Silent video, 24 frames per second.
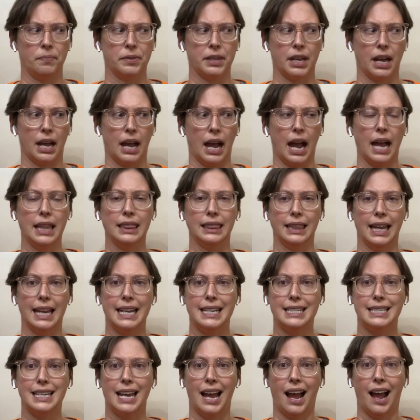I, I liked
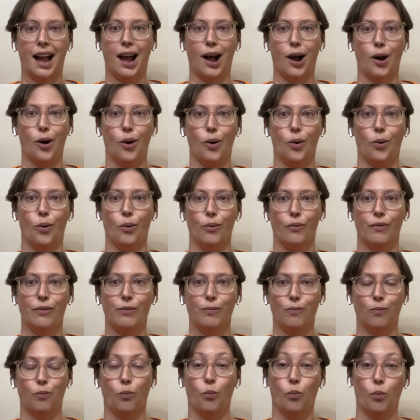how
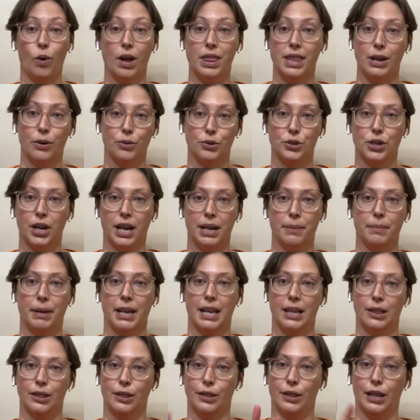when they were trying to make
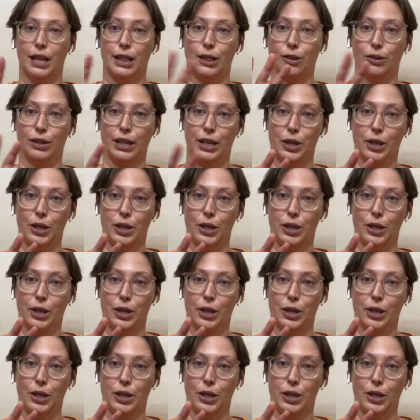it, it look like